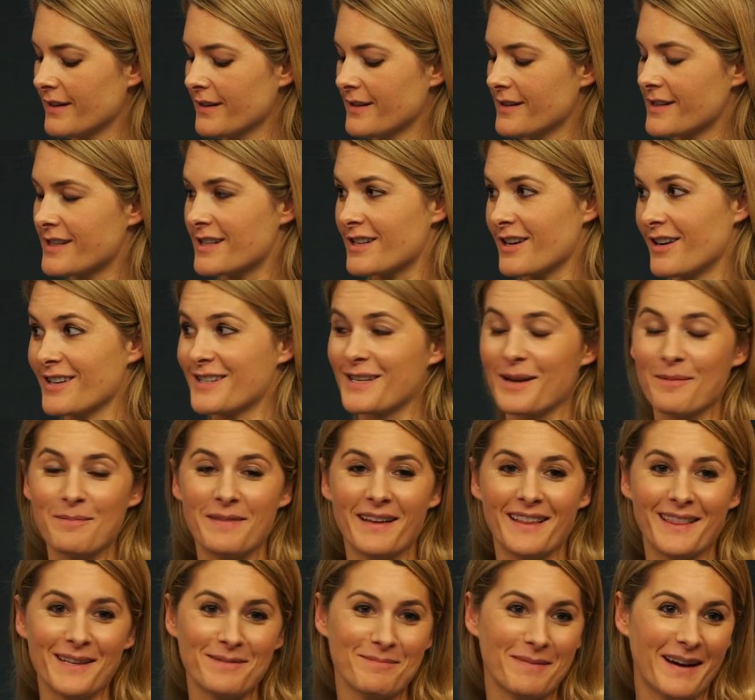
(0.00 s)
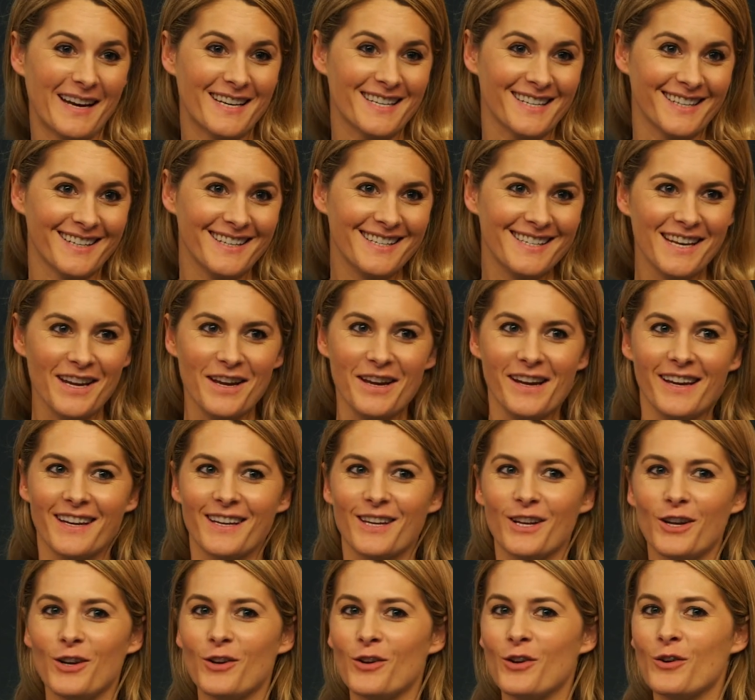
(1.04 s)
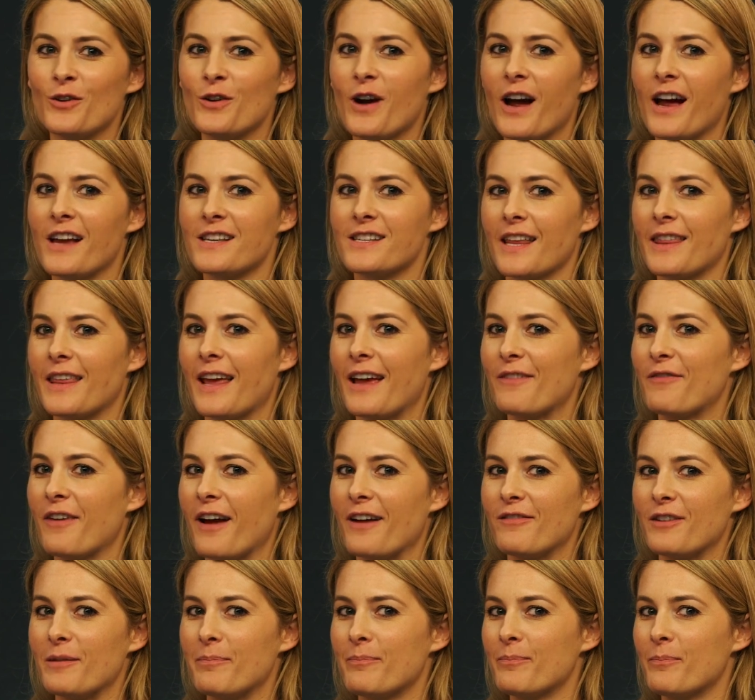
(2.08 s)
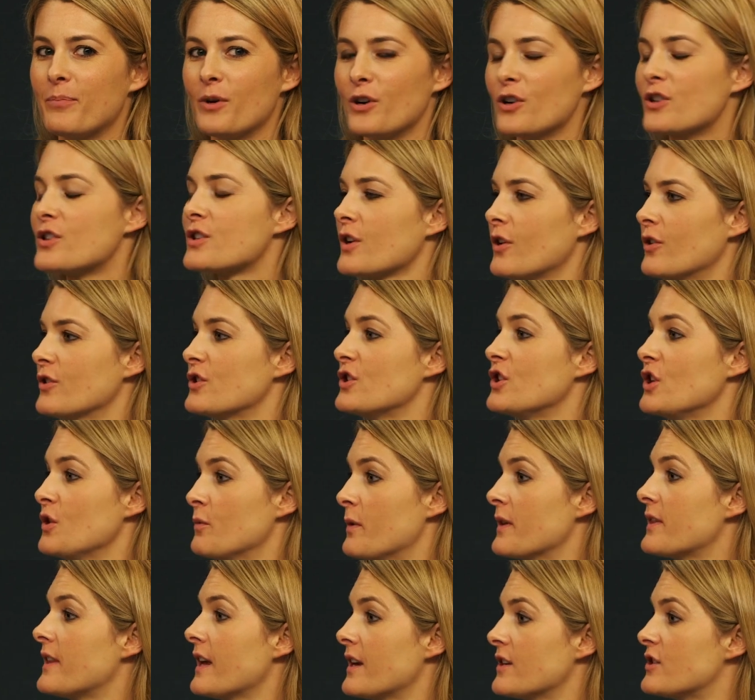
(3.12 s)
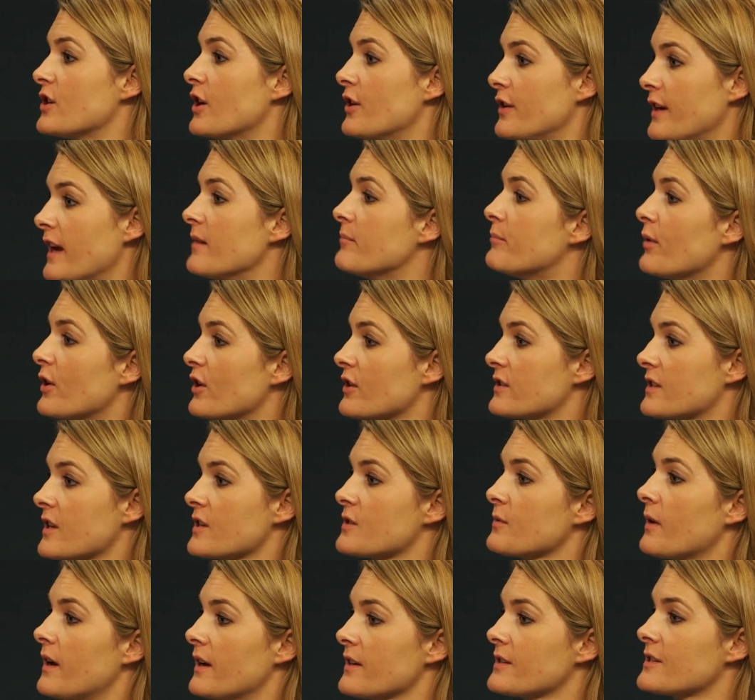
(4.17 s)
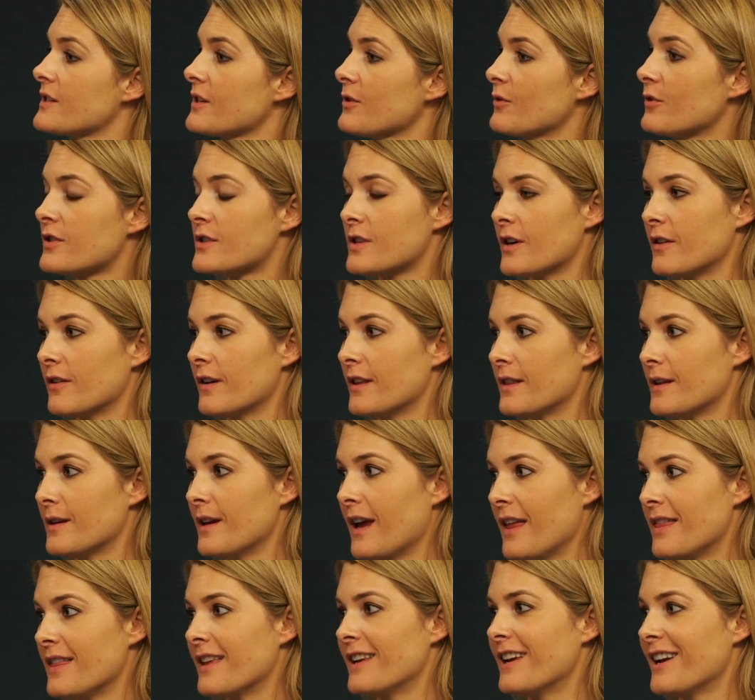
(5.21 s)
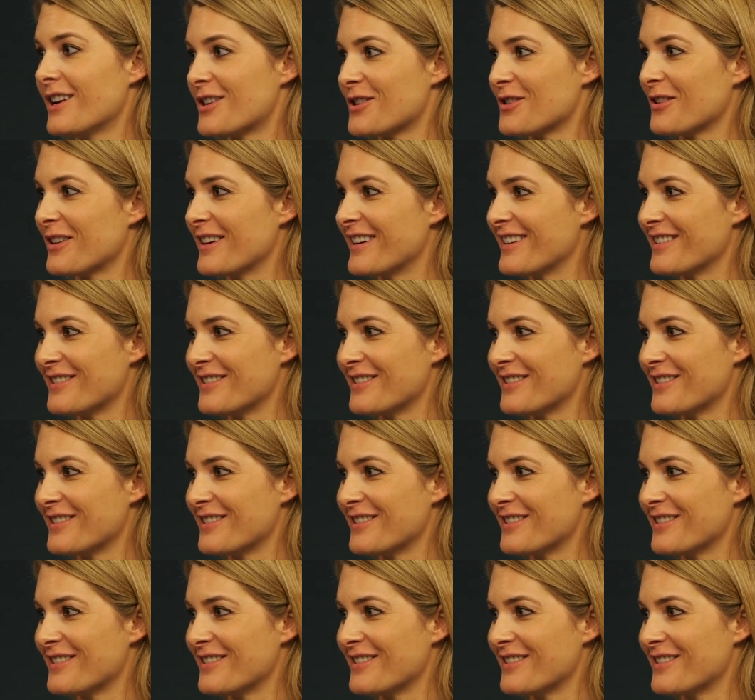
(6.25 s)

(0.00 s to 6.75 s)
Start Something That Matters, I said that for every book sold, you would then donate books as well. So you're also in the literature